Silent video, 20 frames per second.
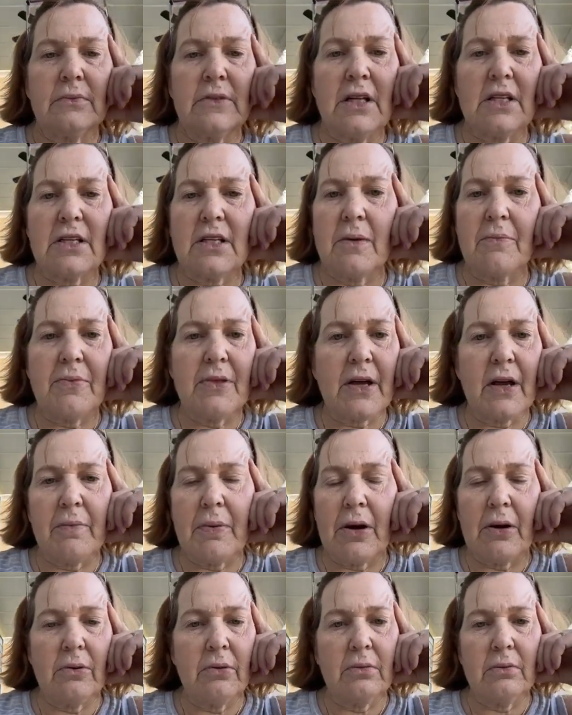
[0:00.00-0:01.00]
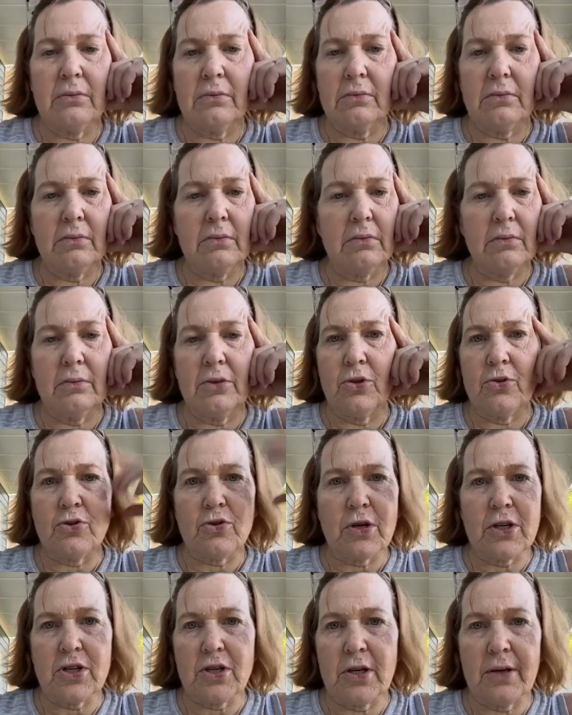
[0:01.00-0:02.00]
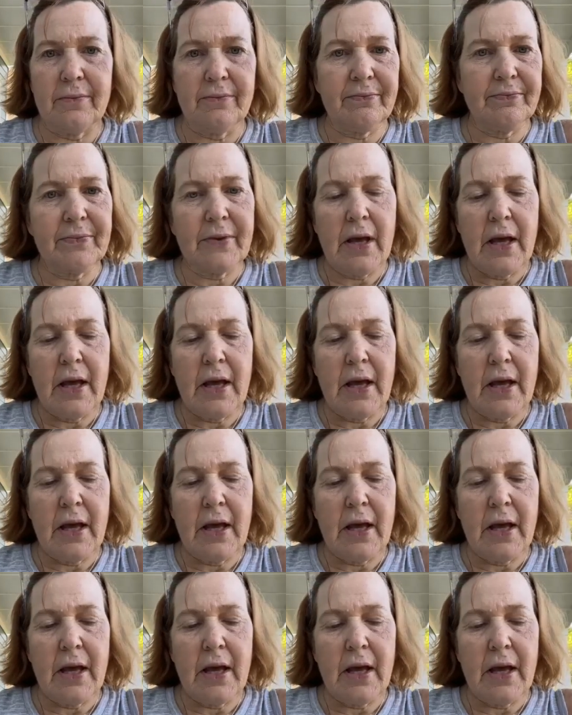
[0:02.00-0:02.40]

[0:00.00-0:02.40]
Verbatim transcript: it's something about nutrition.